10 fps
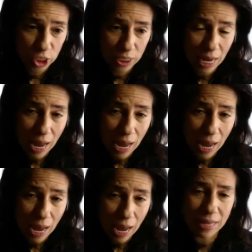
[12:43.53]
is,
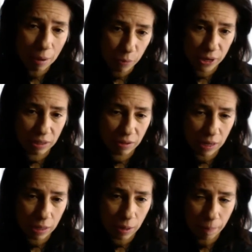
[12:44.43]
how did that brain
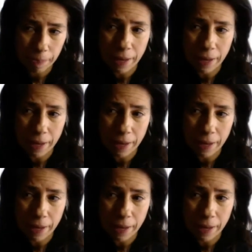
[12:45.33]
develop?